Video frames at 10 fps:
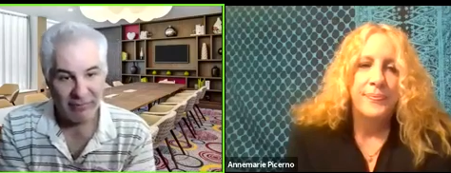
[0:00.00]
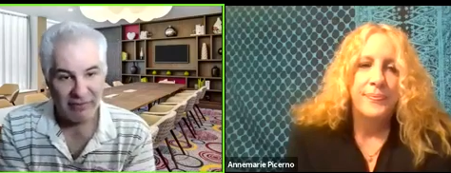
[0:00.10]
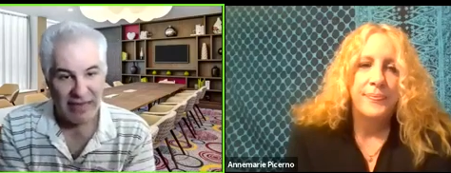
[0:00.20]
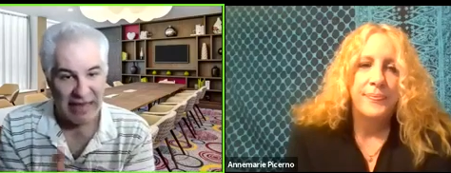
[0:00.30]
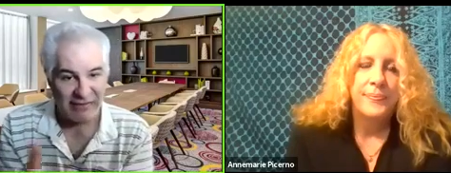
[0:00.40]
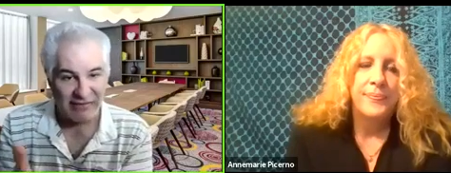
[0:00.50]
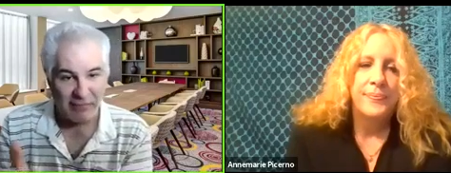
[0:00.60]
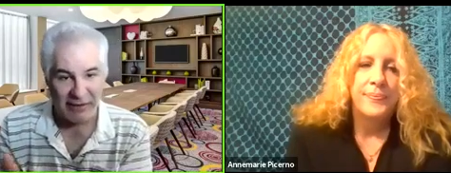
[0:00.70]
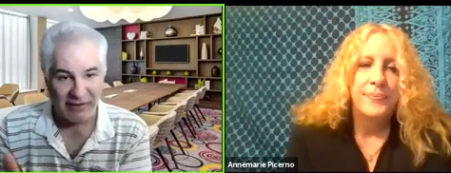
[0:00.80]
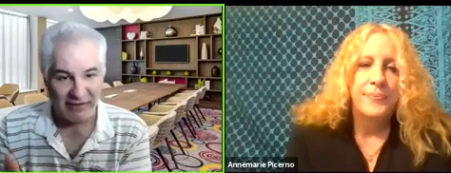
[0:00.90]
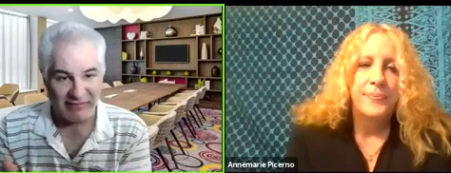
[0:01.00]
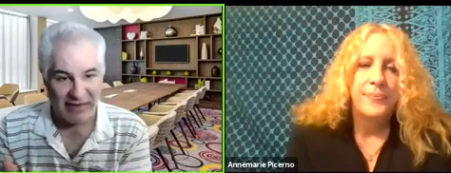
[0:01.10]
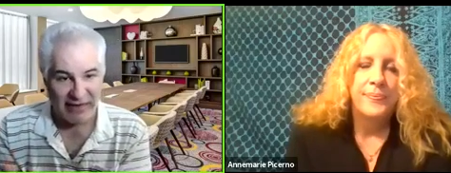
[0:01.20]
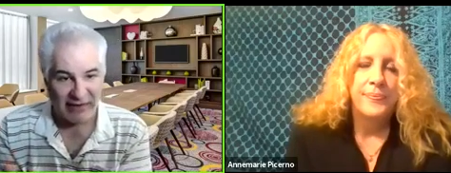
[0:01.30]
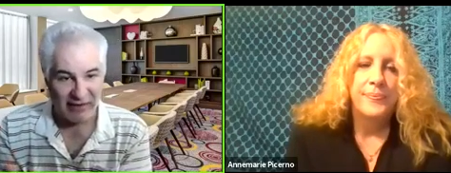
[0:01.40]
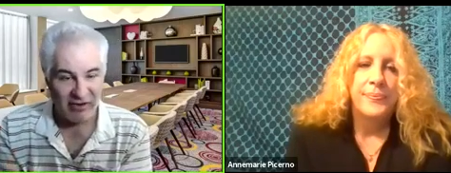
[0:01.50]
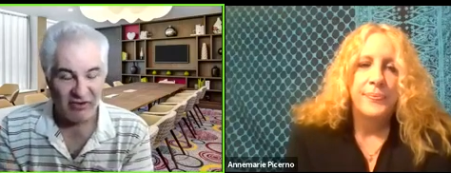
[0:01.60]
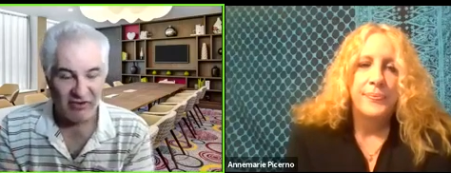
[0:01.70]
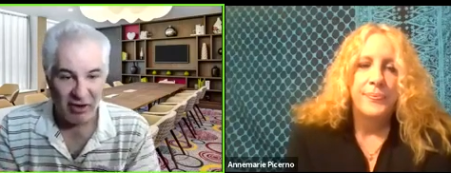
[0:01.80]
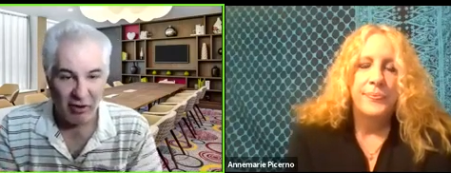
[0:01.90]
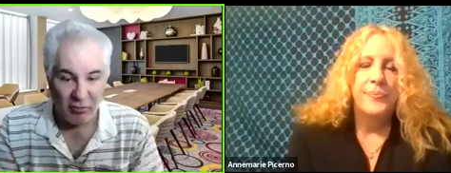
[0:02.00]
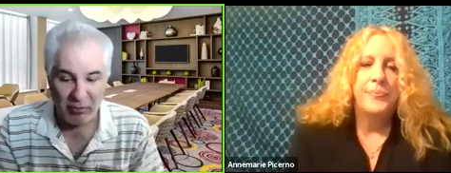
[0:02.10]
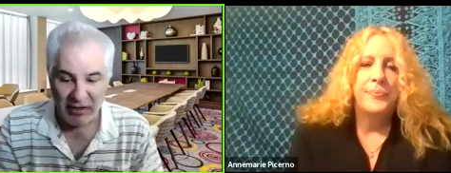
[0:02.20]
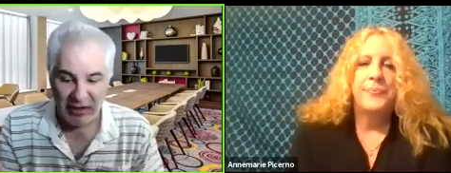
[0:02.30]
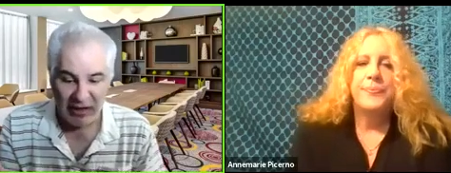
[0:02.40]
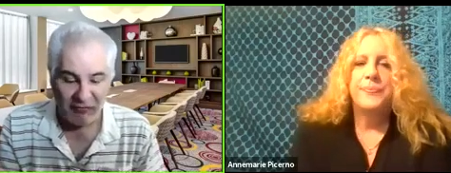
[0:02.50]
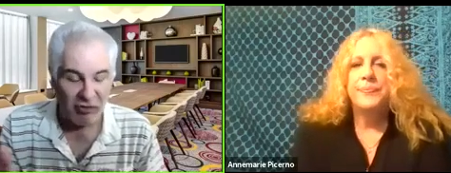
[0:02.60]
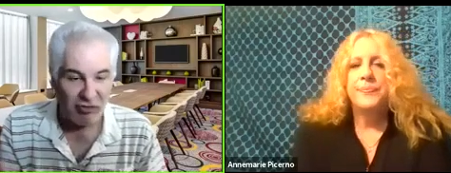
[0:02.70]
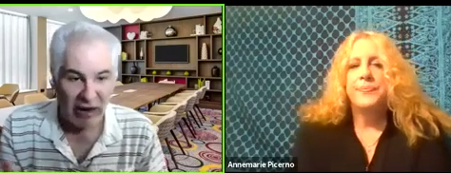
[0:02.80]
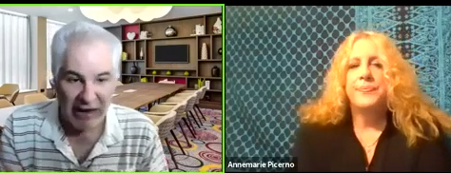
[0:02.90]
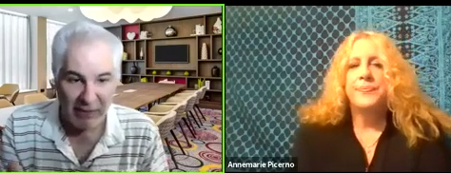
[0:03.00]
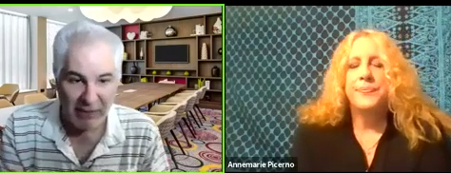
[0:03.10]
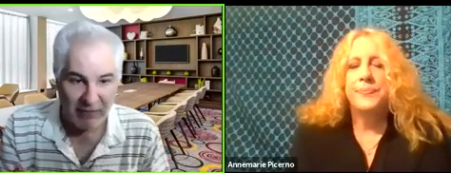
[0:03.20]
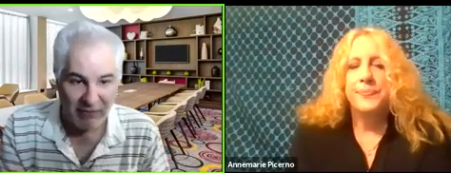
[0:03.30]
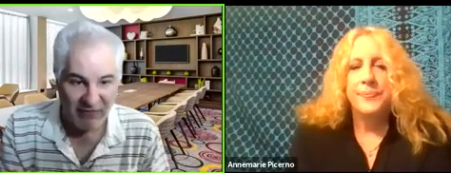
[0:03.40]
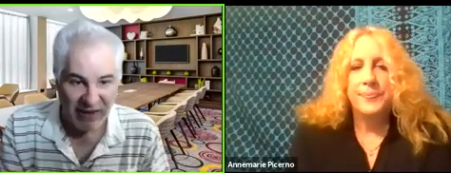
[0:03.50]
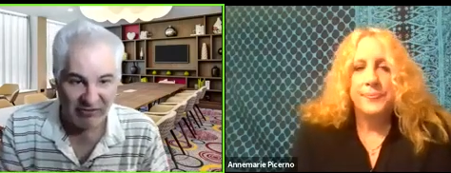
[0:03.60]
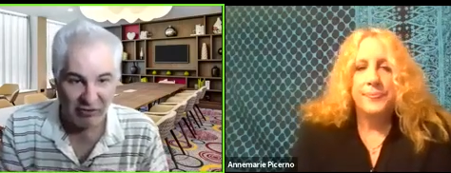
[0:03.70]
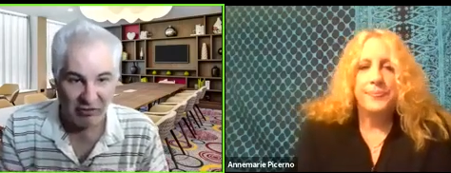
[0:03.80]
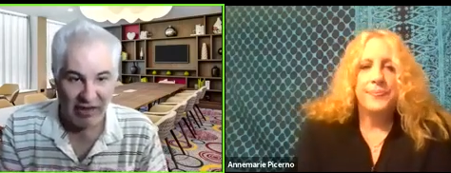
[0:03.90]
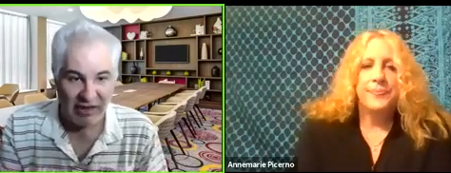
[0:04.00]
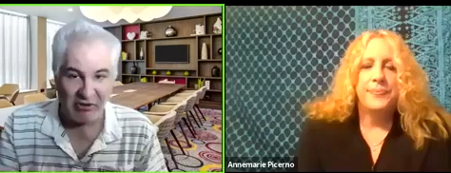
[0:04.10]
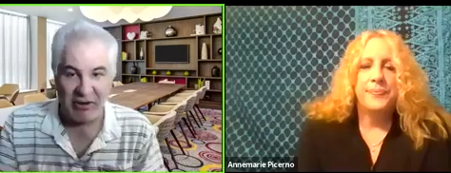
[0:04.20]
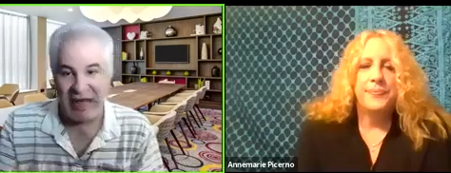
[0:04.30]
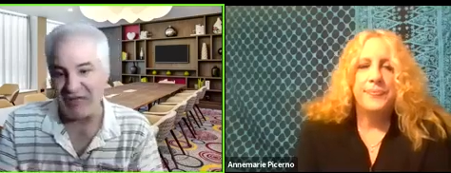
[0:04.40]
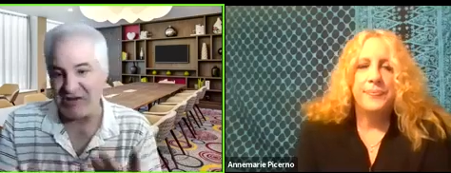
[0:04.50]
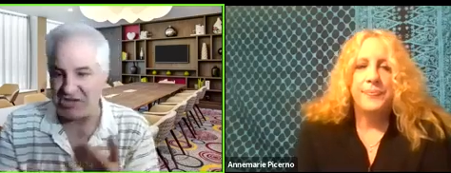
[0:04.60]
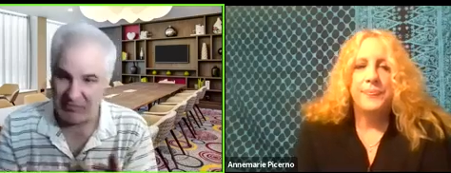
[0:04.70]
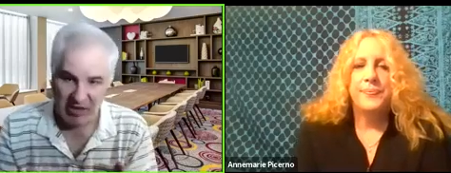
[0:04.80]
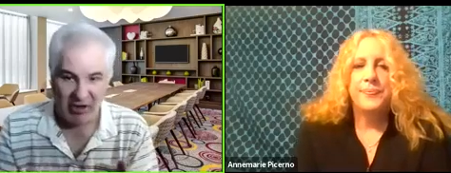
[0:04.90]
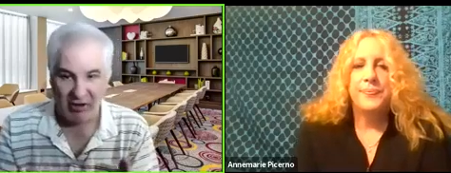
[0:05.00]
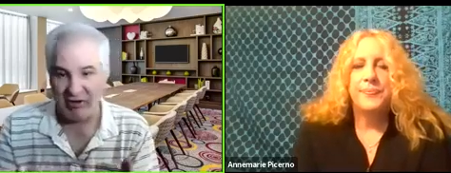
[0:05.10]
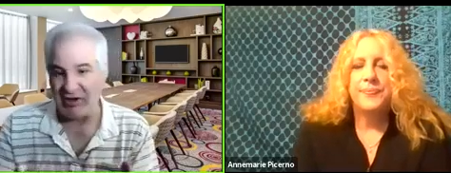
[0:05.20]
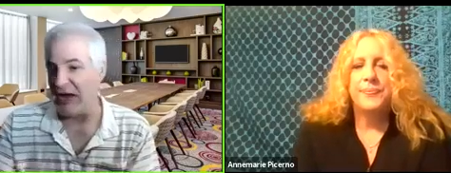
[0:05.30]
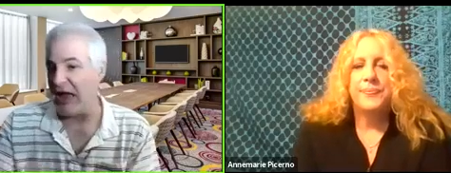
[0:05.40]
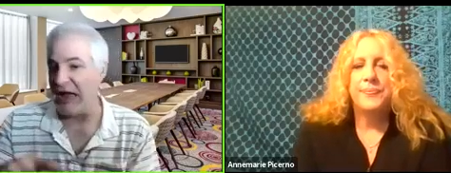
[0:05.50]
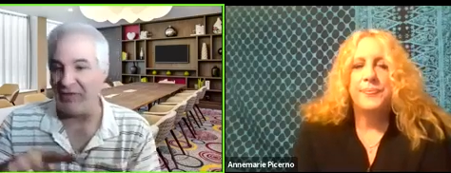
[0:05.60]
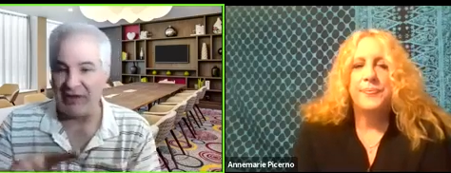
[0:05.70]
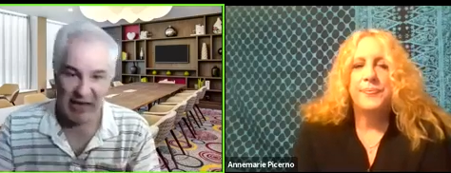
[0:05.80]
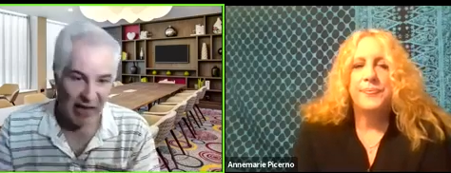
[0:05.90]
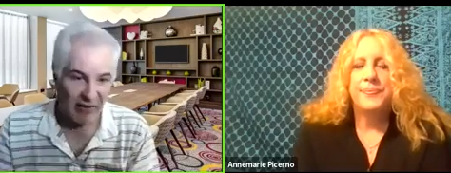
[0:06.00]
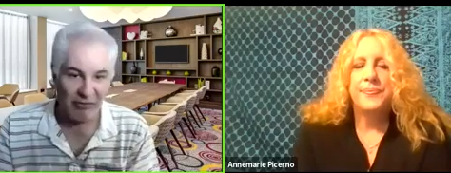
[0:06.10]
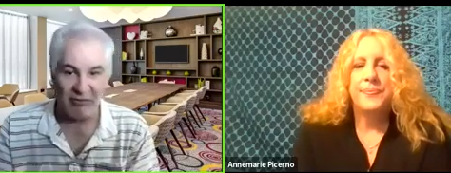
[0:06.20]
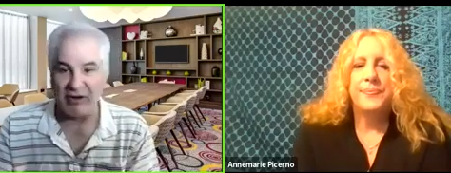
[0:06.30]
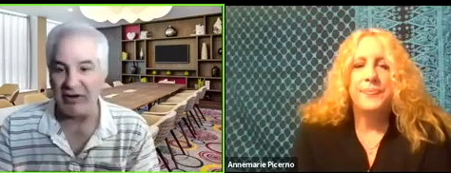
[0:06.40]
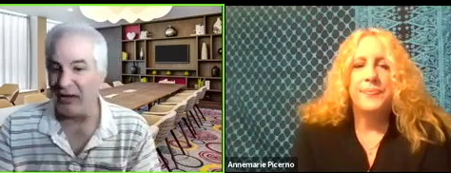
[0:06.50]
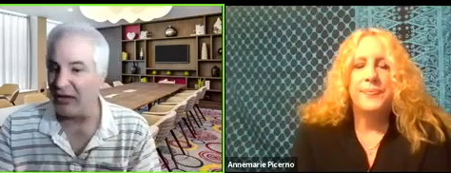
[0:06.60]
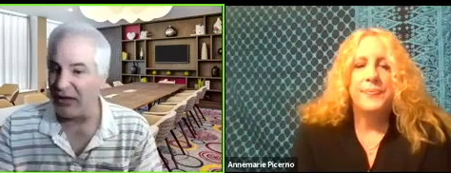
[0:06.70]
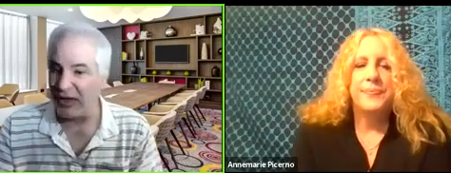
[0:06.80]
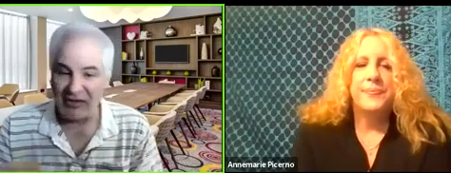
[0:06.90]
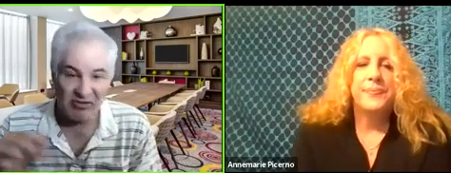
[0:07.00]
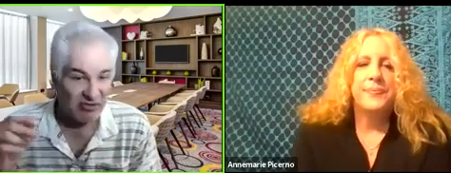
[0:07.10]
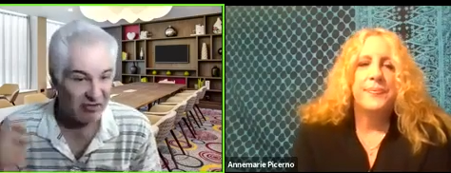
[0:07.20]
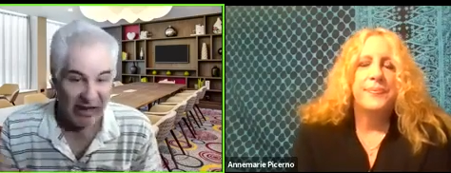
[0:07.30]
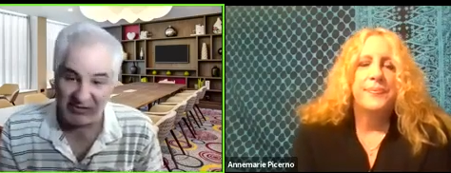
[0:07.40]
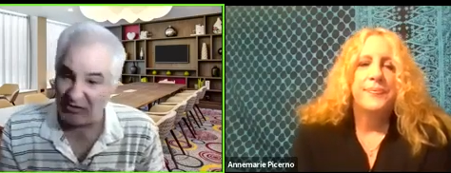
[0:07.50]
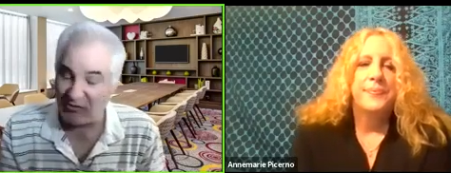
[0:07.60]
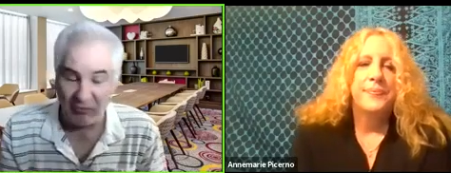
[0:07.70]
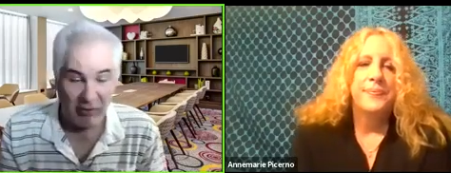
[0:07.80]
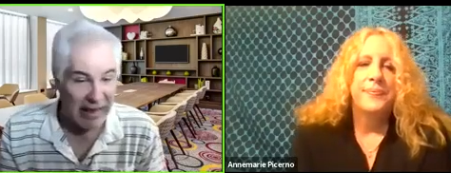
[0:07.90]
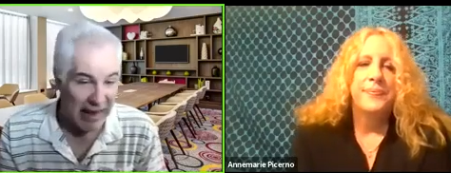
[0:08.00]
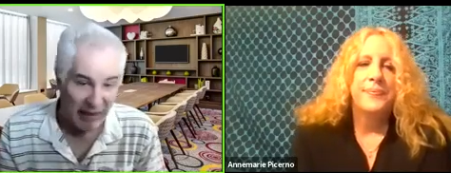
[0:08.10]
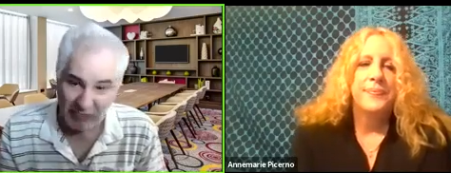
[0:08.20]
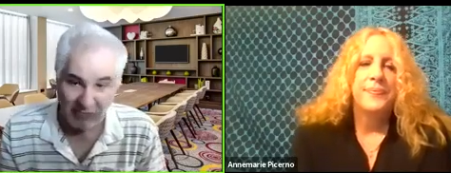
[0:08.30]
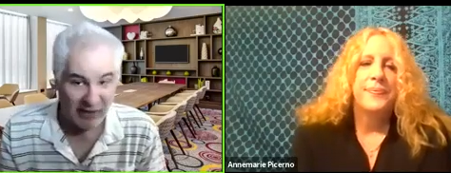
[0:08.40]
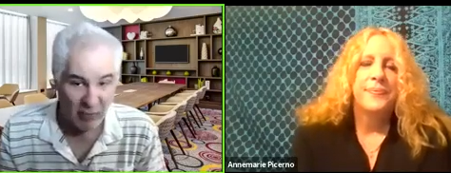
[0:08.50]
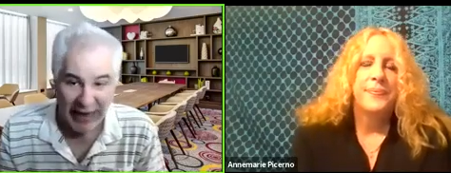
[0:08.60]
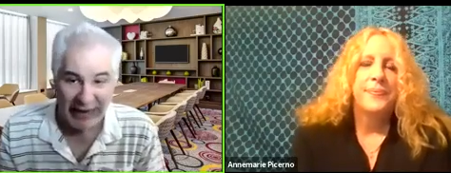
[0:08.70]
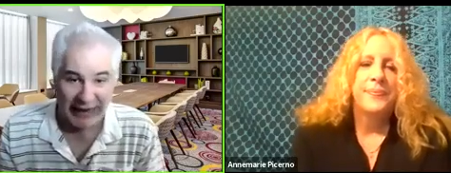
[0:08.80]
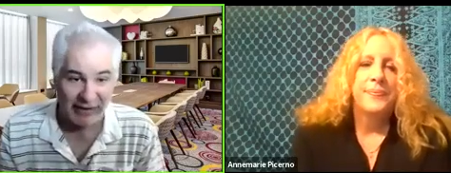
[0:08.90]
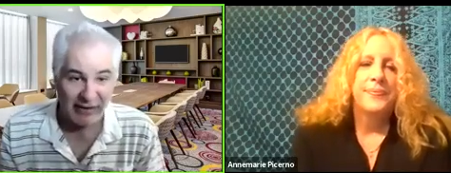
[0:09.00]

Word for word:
Speaker 1: That's the biggest thing. So if you try to be professional and you have a Gmail and you have a Yahoo and you, it's just that's going to have to be the way